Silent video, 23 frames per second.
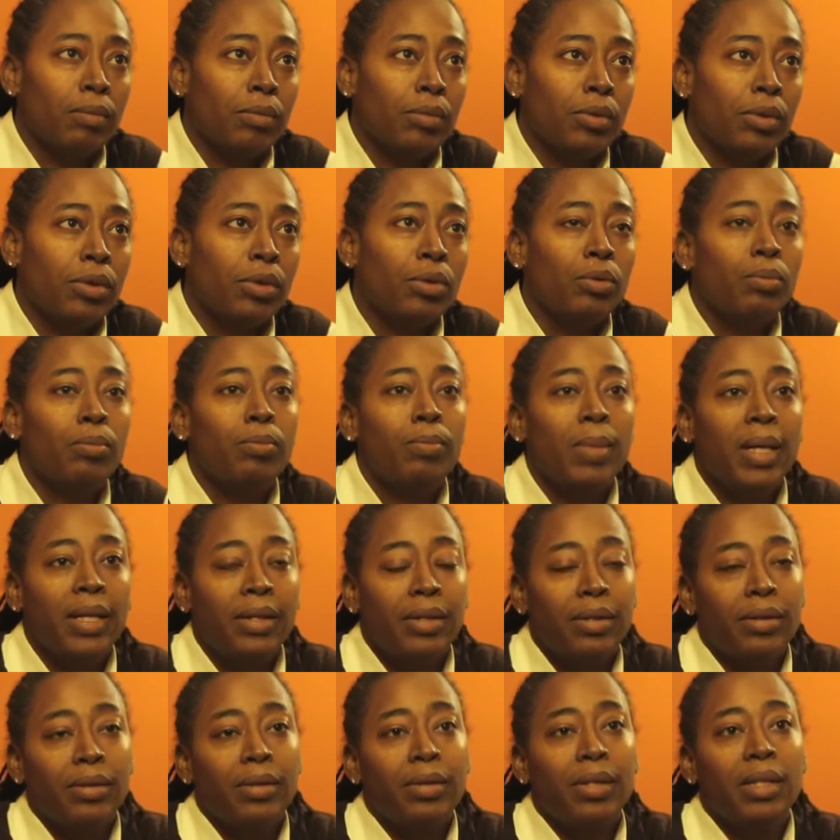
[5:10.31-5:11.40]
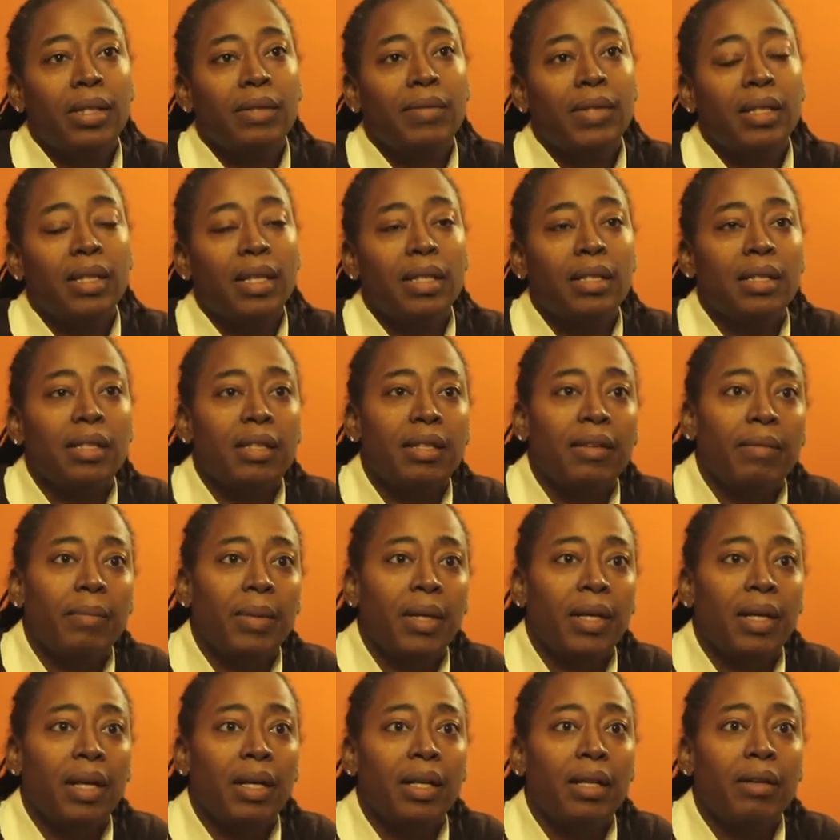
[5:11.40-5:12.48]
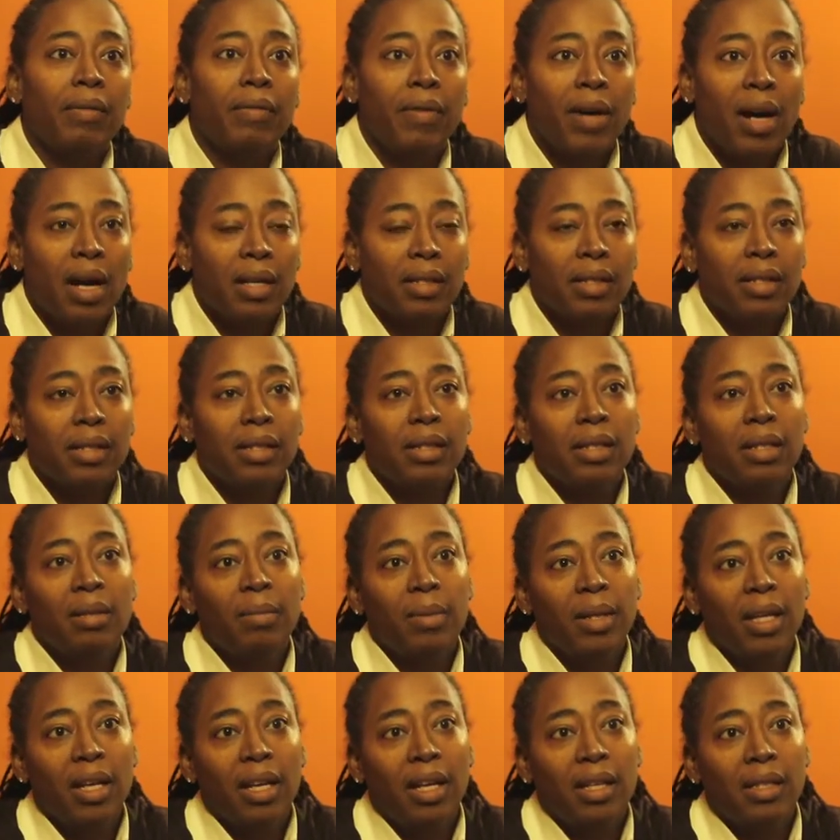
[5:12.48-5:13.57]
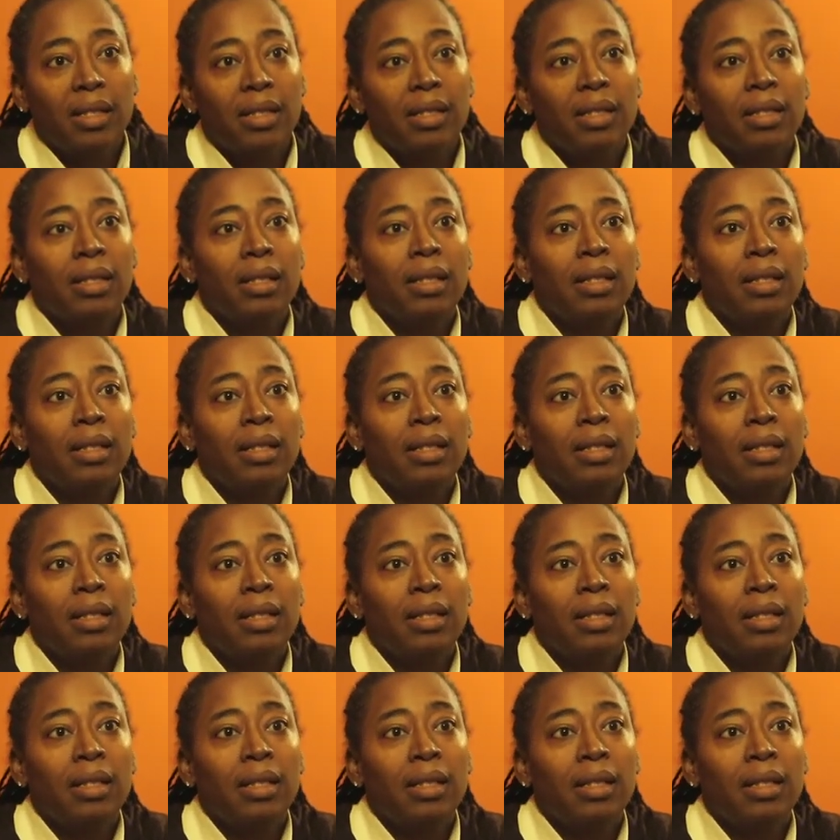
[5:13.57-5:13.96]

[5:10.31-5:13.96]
2 major TV stations have been out here, Fox and CBS.